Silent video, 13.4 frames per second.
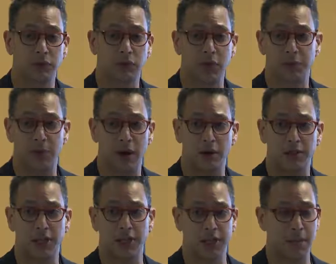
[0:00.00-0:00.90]

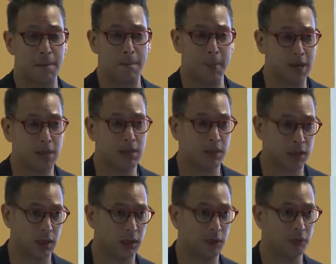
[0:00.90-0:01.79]
Transparency is an
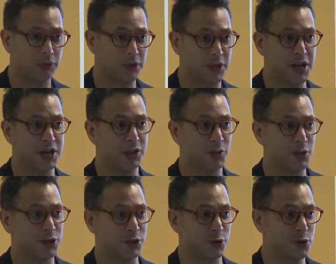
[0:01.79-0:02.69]
amazing thing that
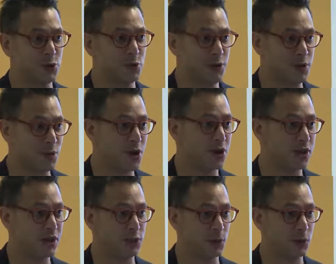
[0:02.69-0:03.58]
we should all be
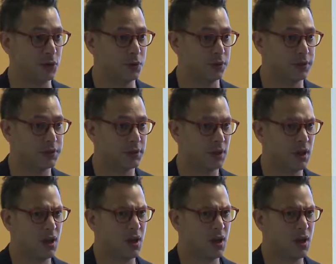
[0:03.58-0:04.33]
working towards.